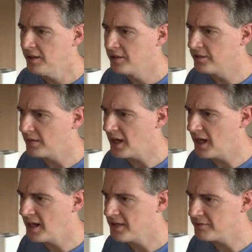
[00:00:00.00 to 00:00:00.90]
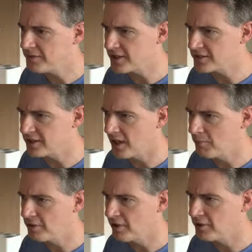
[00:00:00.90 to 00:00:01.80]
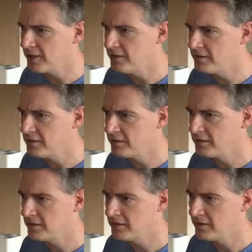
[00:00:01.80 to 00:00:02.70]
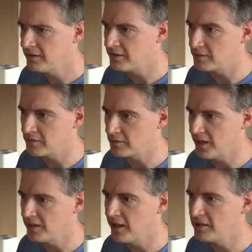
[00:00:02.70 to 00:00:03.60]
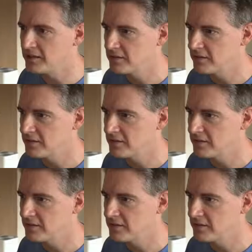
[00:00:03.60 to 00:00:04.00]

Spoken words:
So I have just uploaded, this one's quite nice.